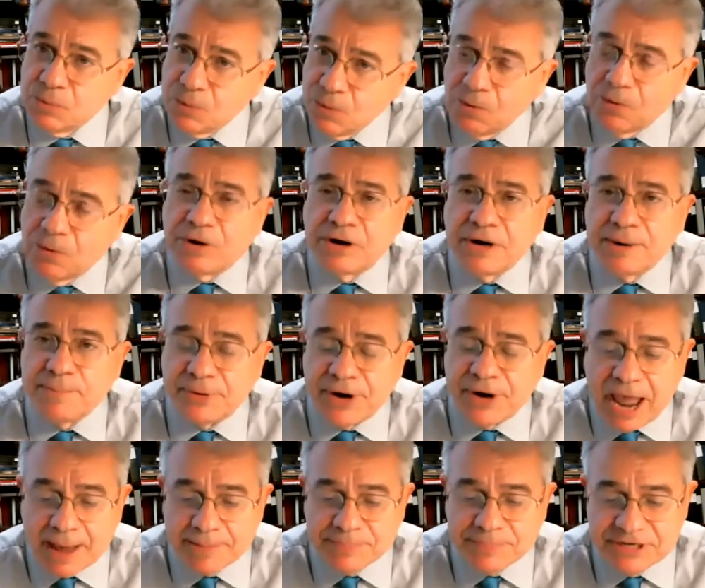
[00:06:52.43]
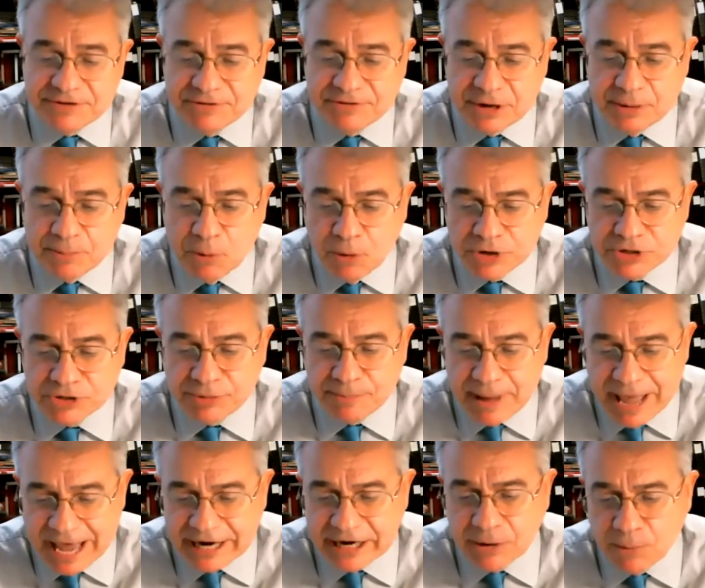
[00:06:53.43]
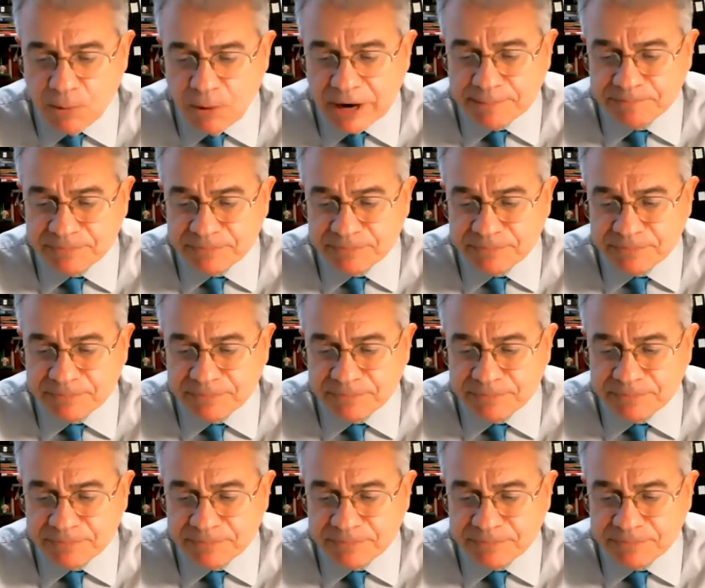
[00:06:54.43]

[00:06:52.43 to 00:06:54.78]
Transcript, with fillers: war and perhaps even a more dramatic one.